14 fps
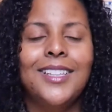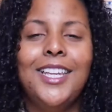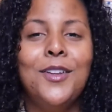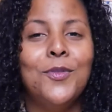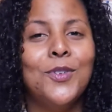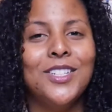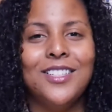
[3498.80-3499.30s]

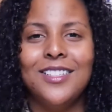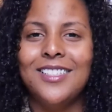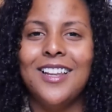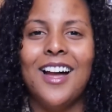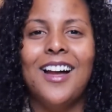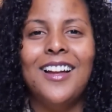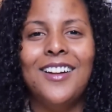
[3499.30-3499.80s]
Leave what does
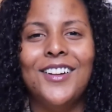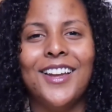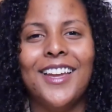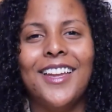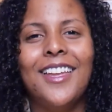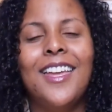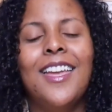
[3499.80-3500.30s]
not,
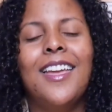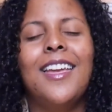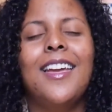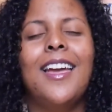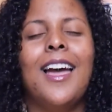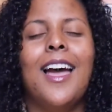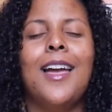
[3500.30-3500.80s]
okay?
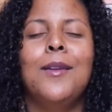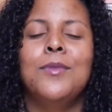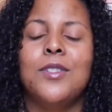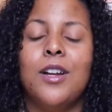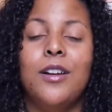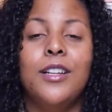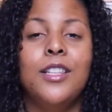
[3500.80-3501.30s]
I am
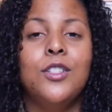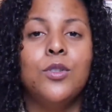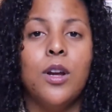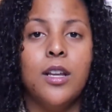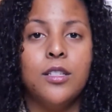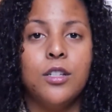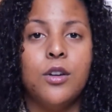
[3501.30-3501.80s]
sorry that you
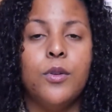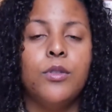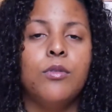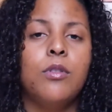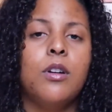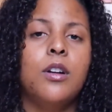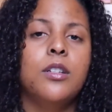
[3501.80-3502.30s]
guys are going
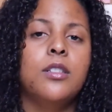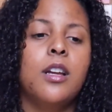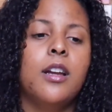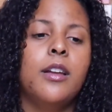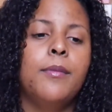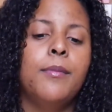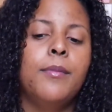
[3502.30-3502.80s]
through a hard
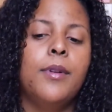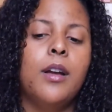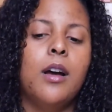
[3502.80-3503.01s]
time,